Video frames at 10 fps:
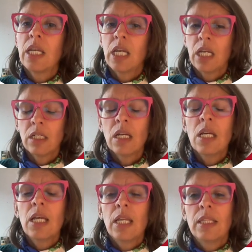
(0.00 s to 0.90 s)
in
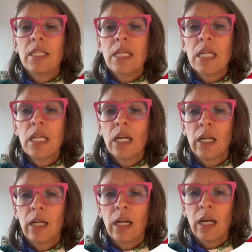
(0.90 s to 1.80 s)
the
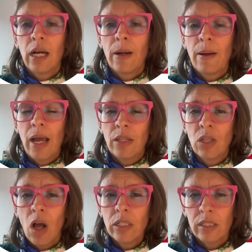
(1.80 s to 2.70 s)

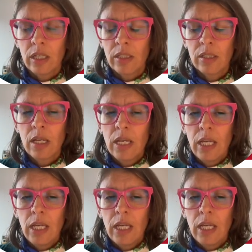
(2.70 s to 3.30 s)
adolescents